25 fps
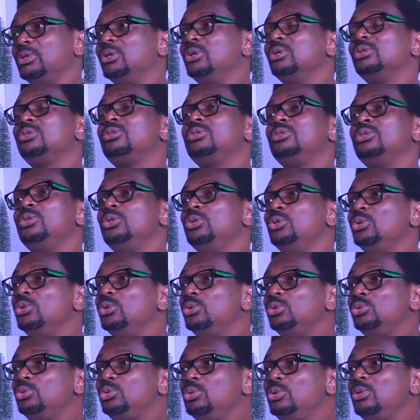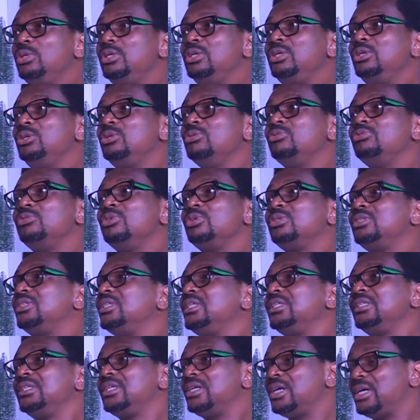Because truly you've not
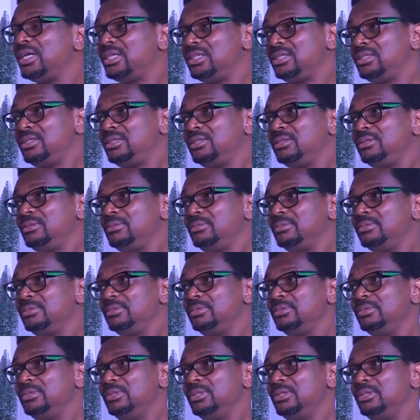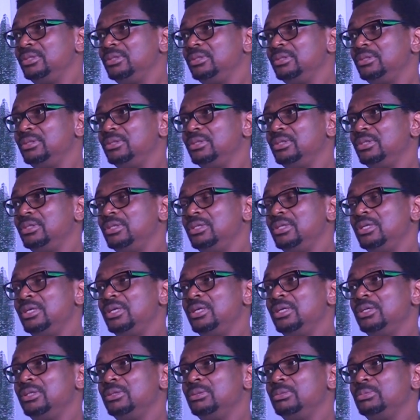seen Christ.
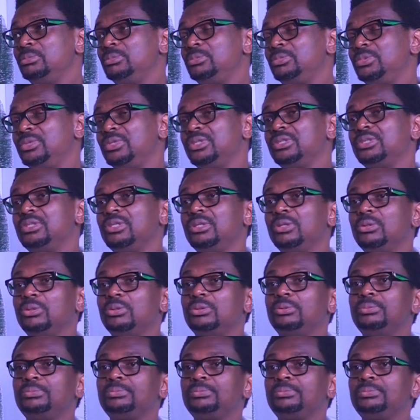Praise the Lord.